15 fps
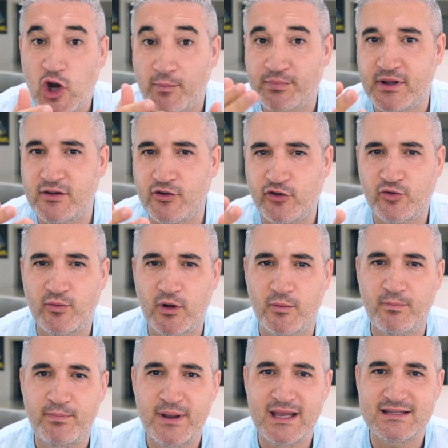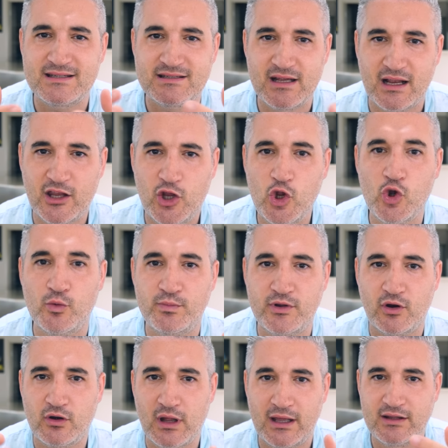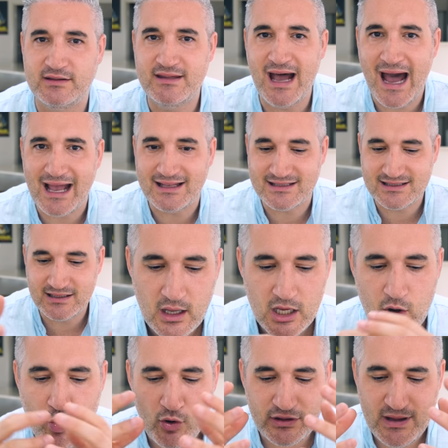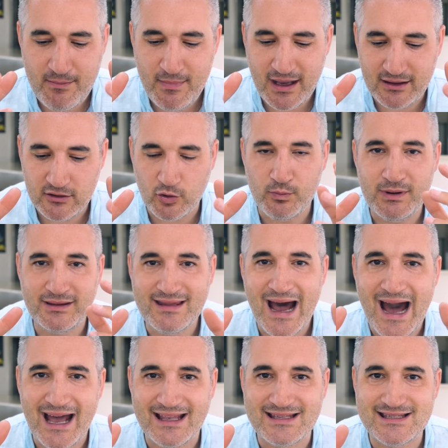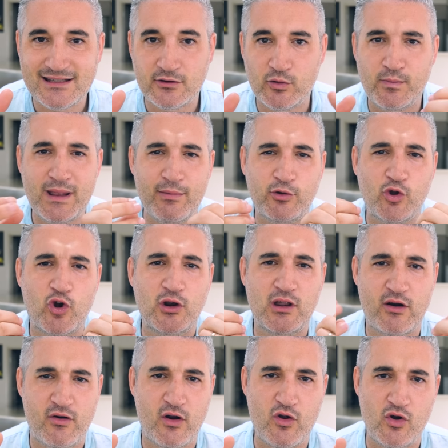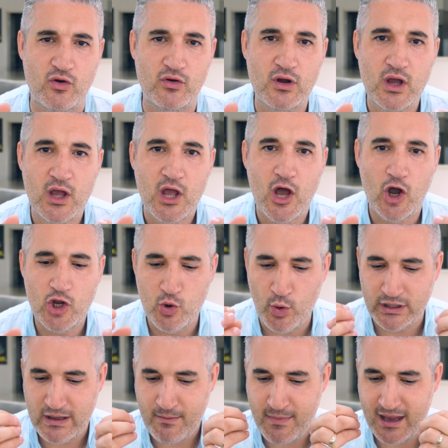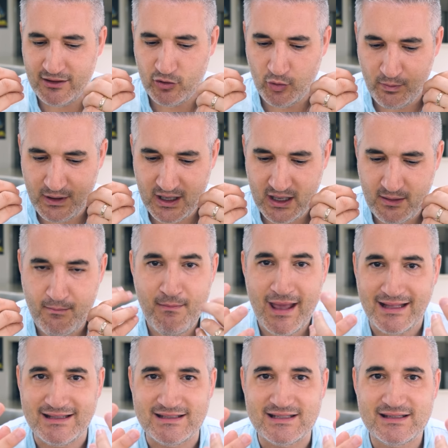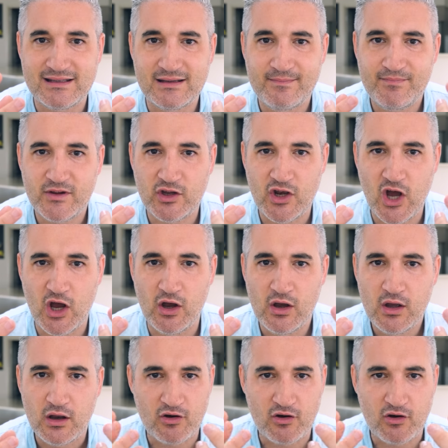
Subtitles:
chopped into small pieces, like cubed or diced. You want the meat to be diced to be able to call it a ragu. Or you want the meat to be minced. You know,